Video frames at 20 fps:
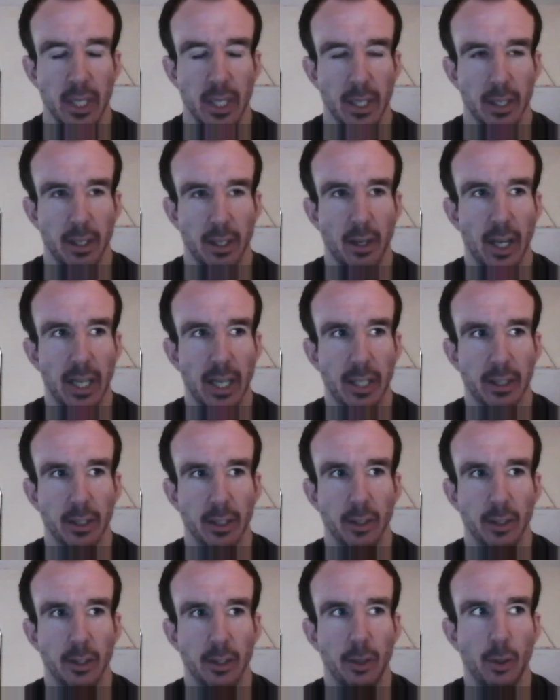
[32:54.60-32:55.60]
like
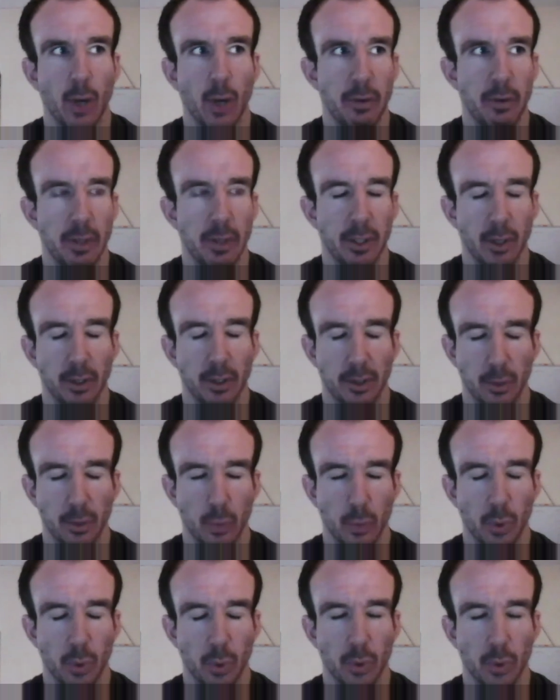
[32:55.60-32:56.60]
not every doctor
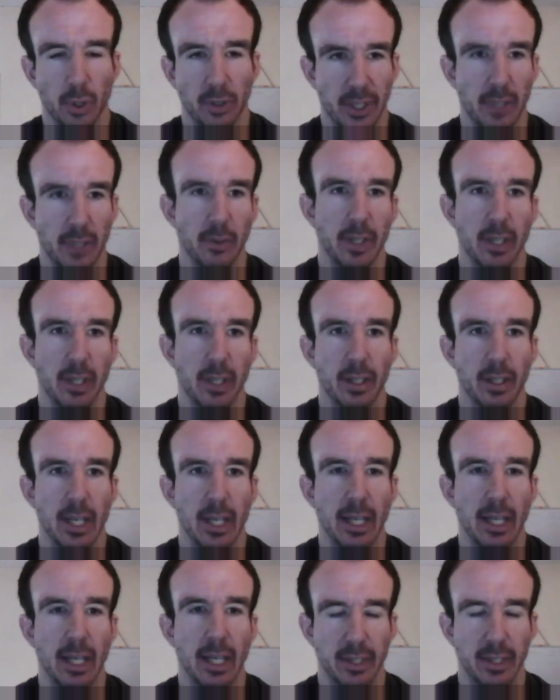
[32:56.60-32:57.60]
will consider it
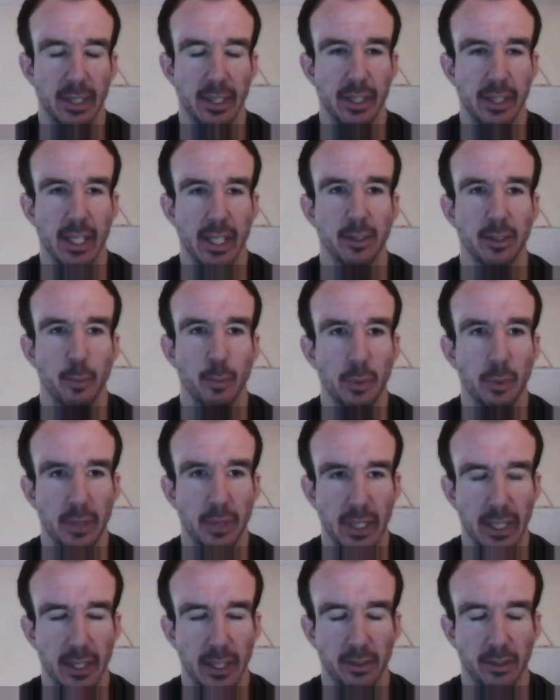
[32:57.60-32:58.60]
as EDS. Some people
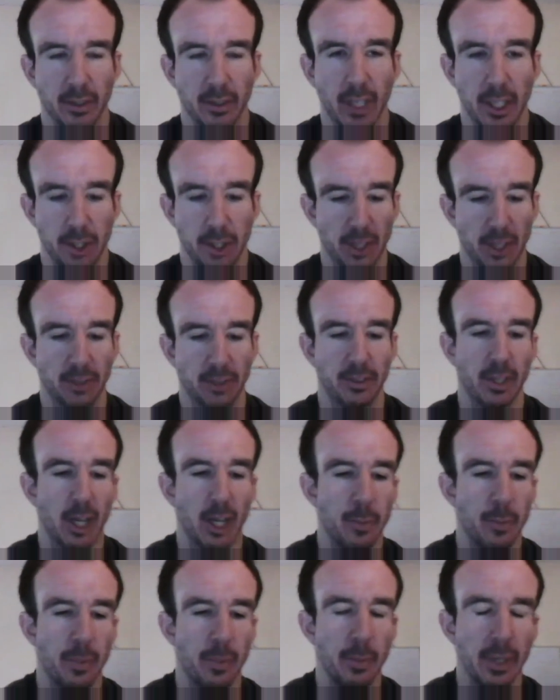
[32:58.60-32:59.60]
think it's like just a
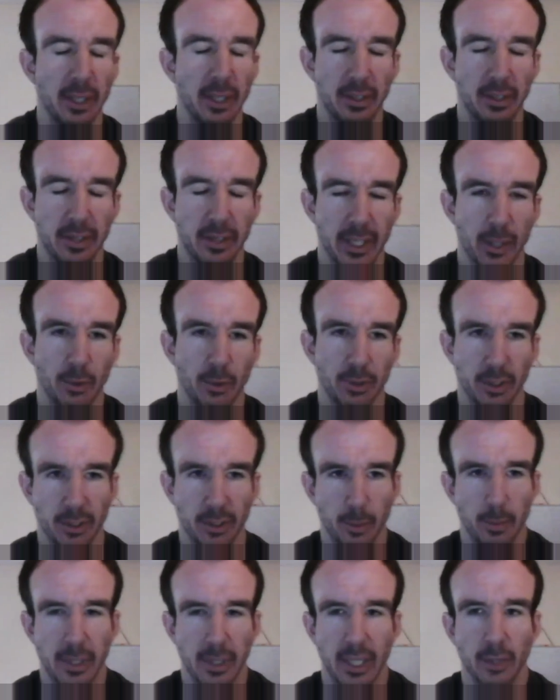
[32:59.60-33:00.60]
high mobility thing or just
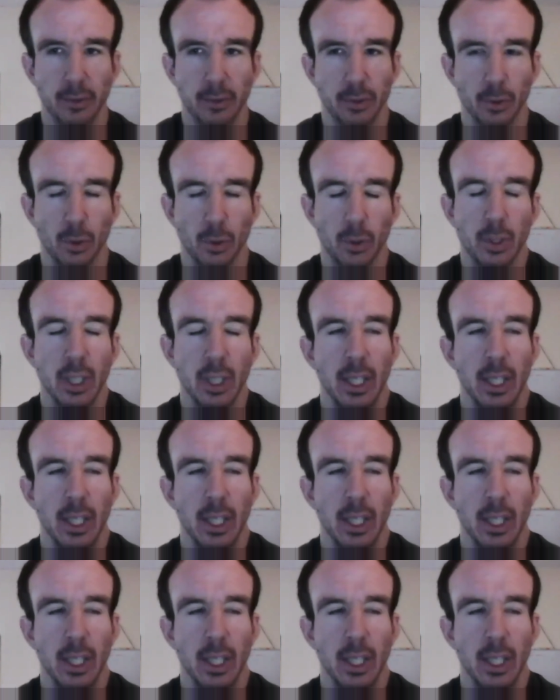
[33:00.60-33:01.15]
something else, or